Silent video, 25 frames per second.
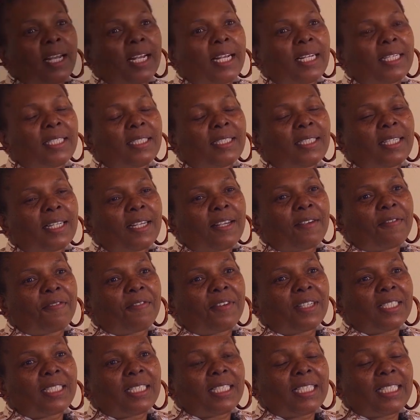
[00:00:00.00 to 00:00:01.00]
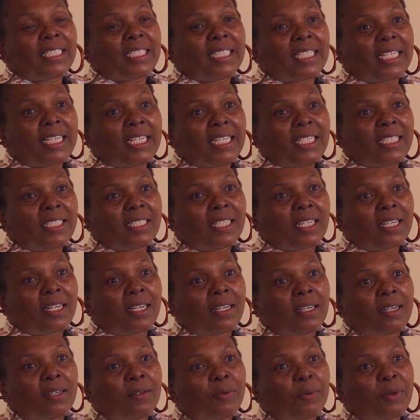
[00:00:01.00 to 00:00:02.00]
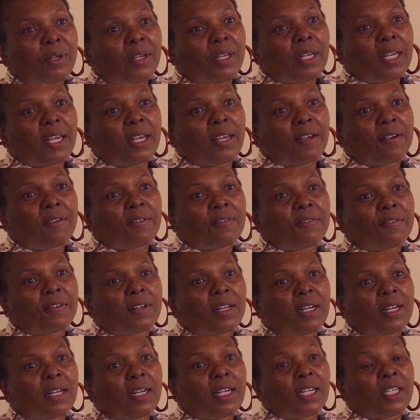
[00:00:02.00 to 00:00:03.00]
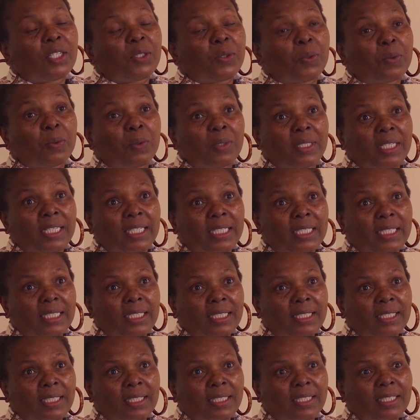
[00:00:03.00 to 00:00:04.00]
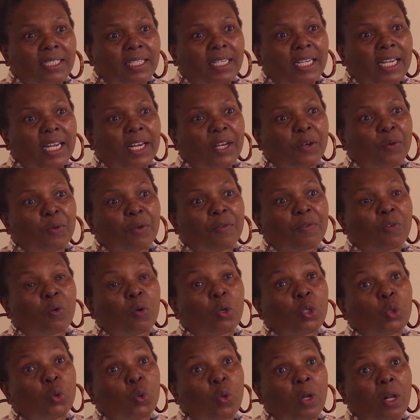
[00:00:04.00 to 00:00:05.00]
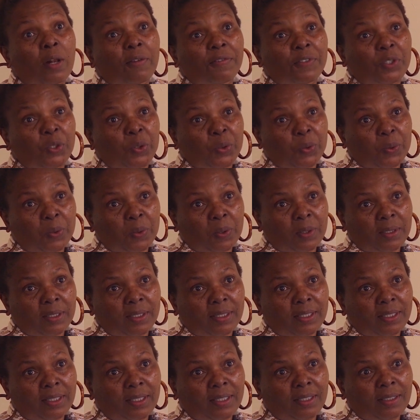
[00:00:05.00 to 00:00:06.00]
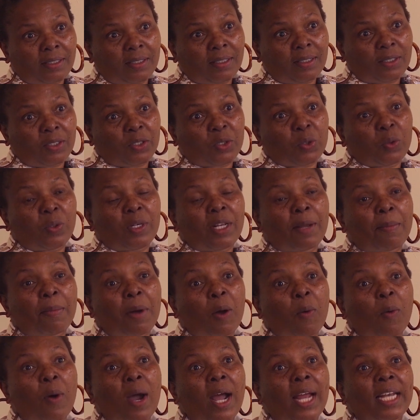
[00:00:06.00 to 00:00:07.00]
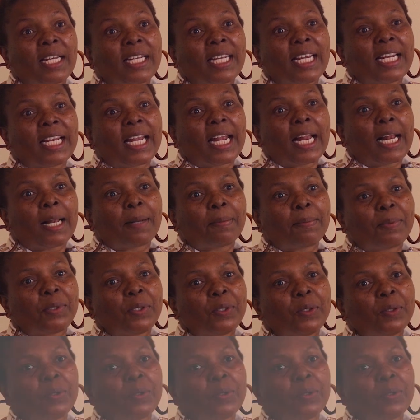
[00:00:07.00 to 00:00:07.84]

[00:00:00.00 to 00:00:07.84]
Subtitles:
As a facilitator, we have a toolkit, and we've got 12 tools. Tool number 1 can help